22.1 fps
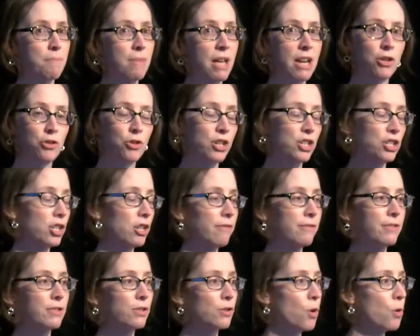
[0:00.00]
penetration
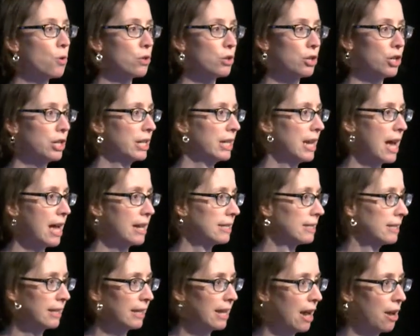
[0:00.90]
of solar in
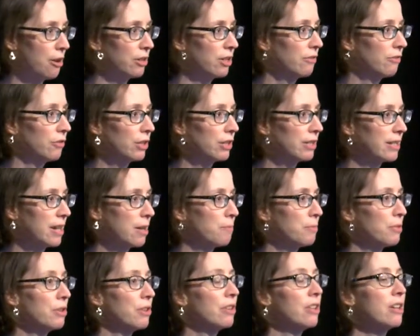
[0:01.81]
Addison County, for
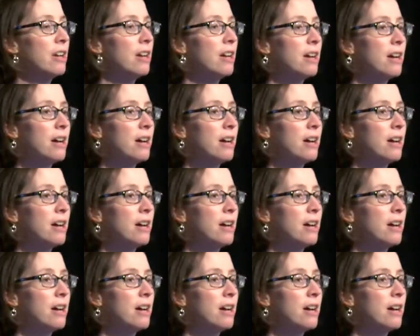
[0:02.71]
example.